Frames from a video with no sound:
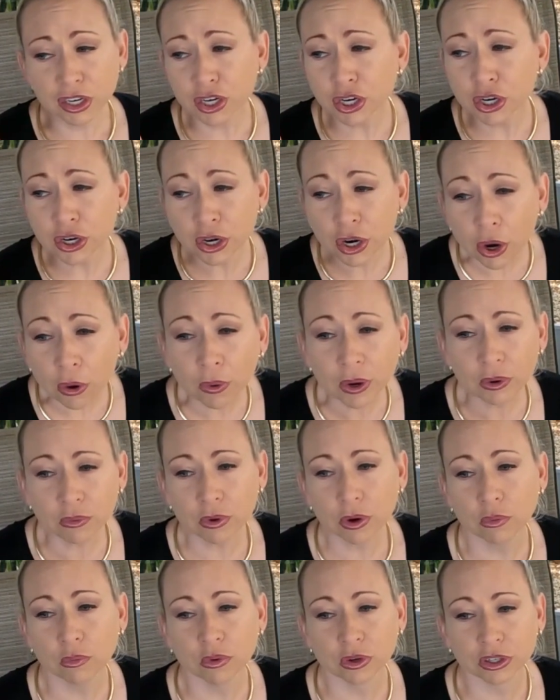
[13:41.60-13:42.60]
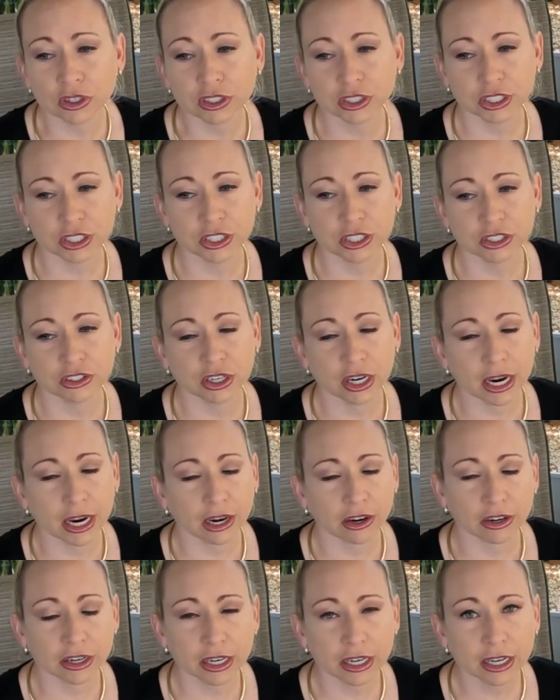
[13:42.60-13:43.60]
knowing what works in your
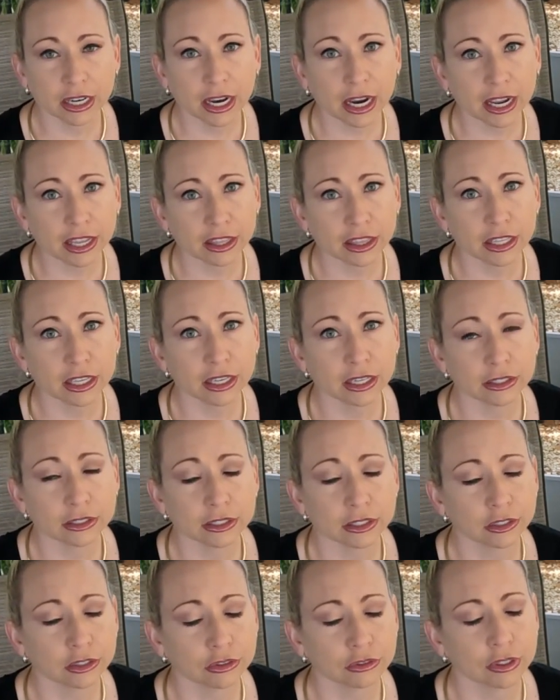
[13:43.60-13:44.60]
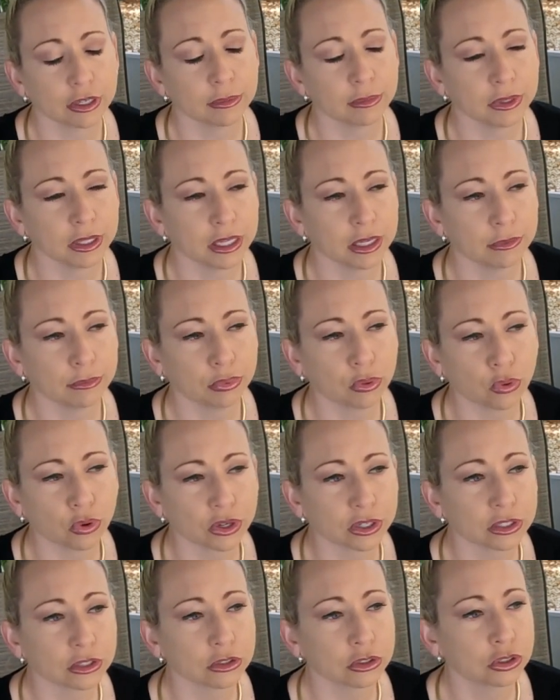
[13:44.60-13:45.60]
area, I think is extremely
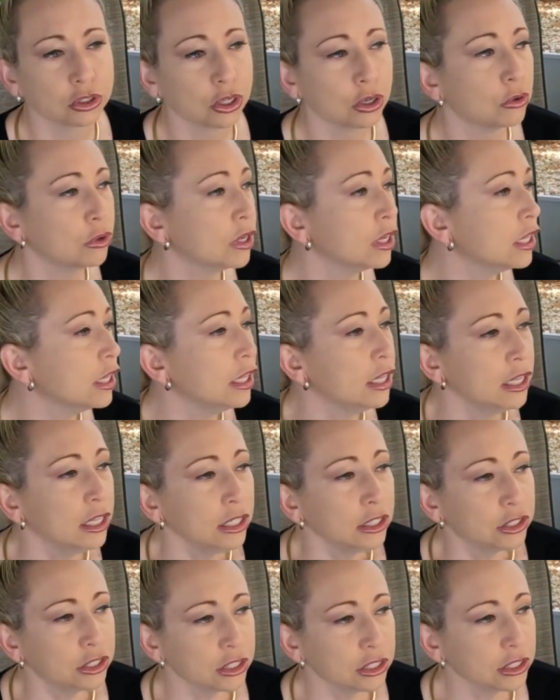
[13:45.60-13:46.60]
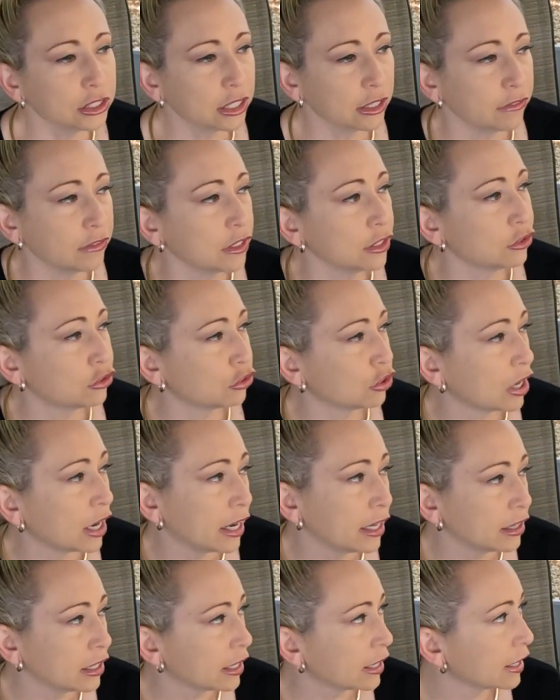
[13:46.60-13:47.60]
important. So just give it a
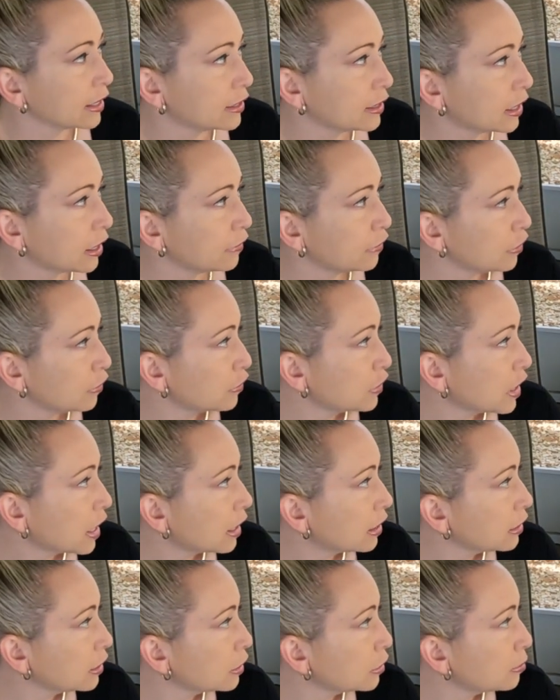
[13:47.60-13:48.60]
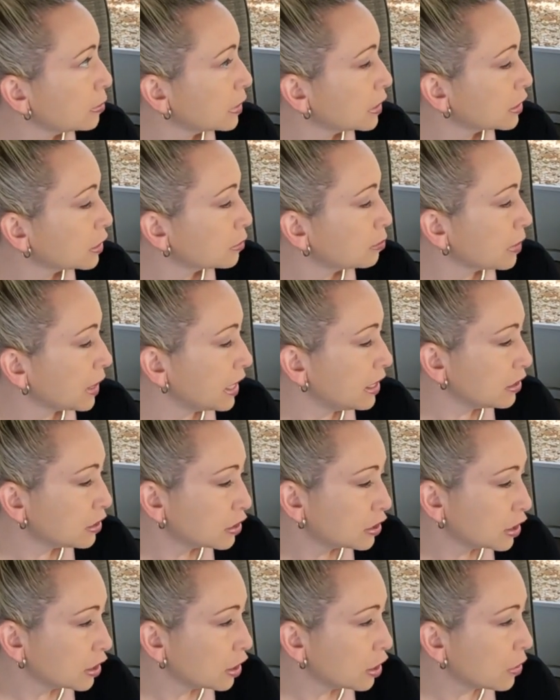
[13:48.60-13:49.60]
try. Like I said, if you've got a little bit of space,
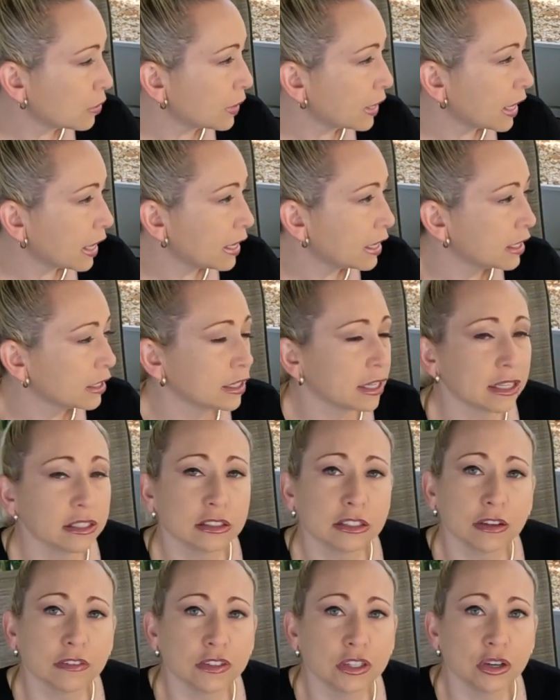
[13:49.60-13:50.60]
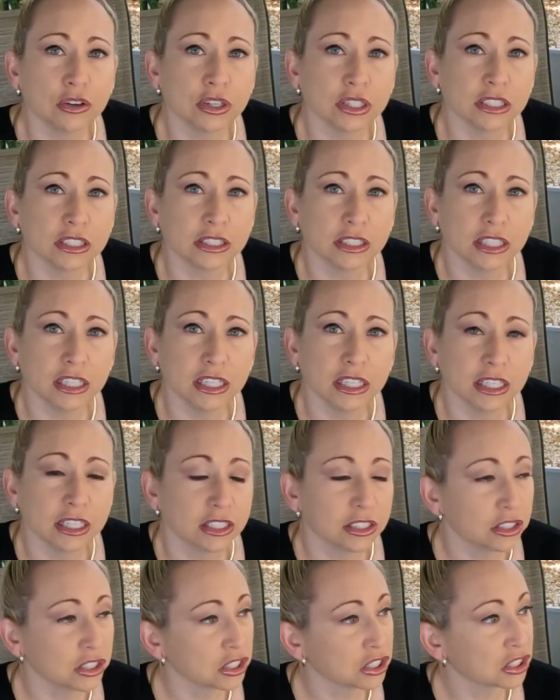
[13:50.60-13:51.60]
then go ahead and let stuff go to seed
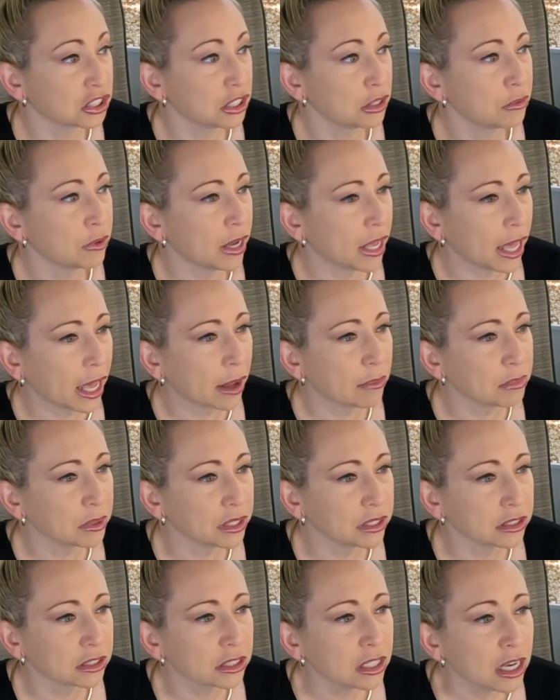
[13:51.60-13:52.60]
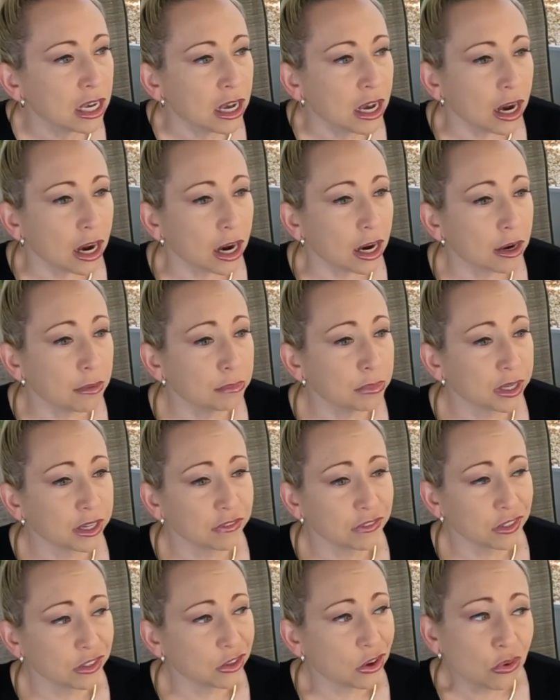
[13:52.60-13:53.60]
and just see what happens. But
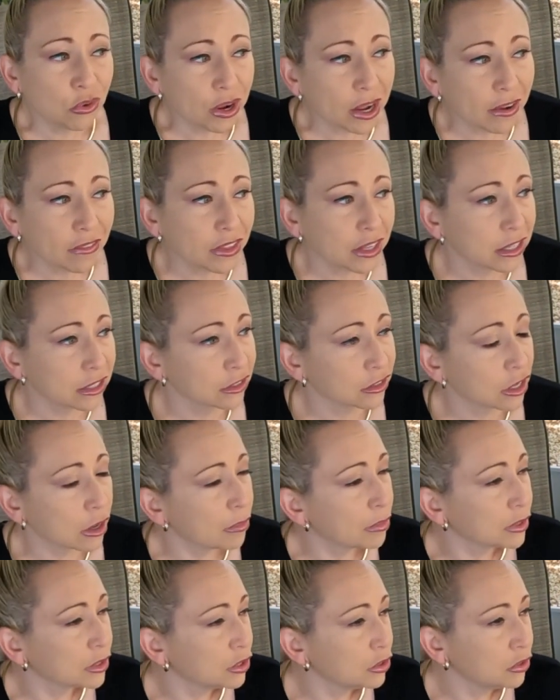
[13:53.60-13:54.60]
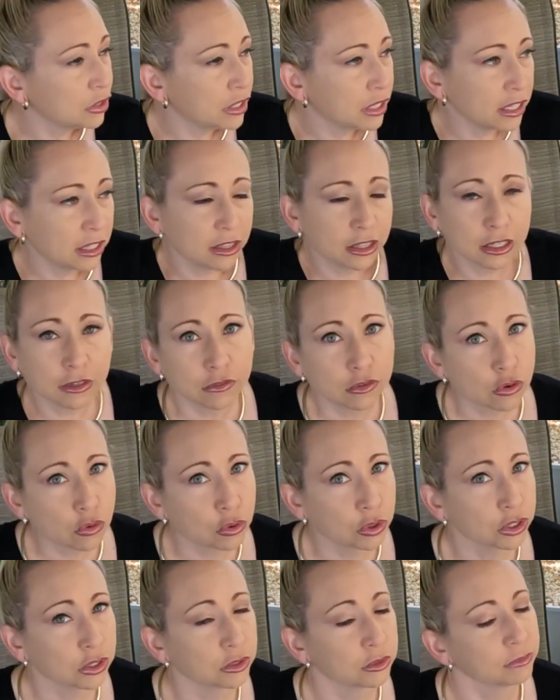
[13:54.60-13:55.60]
if you don't have that as an opportunity, then of
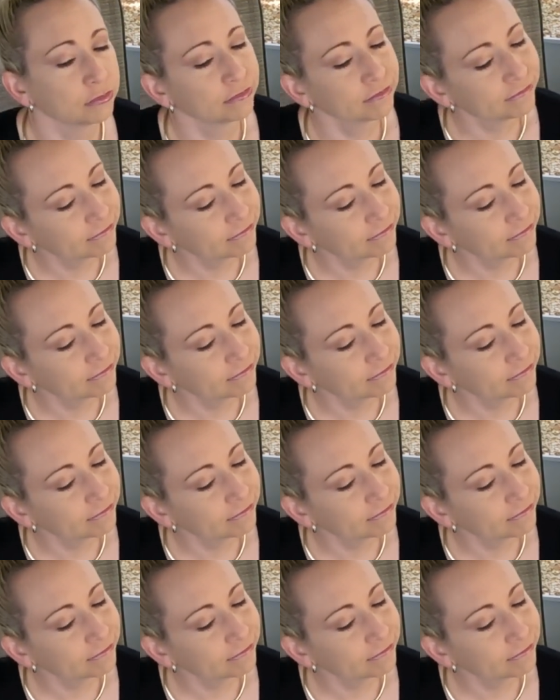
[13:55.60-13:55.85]
course